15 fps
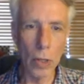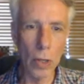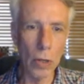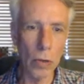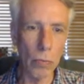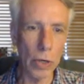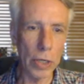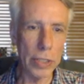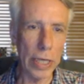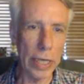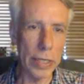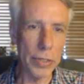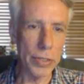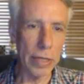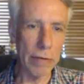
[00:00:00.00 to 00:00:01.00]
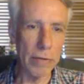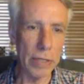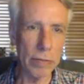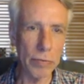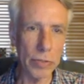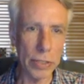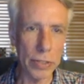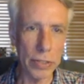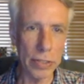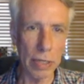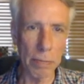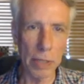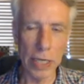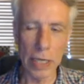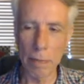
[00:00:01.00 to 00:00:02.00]
Rook to h7, just
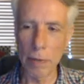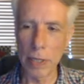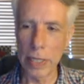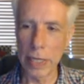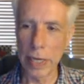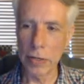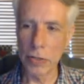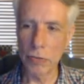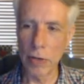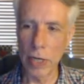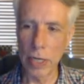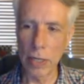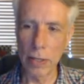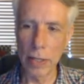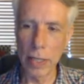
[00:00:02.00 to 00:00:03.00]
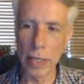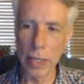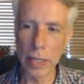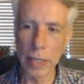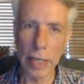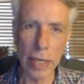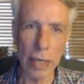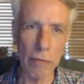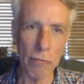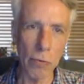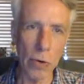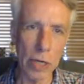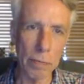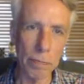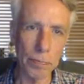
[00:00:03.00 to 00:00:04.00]
doubling up on the h file, king
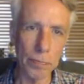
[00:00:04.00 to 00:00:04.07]
f1.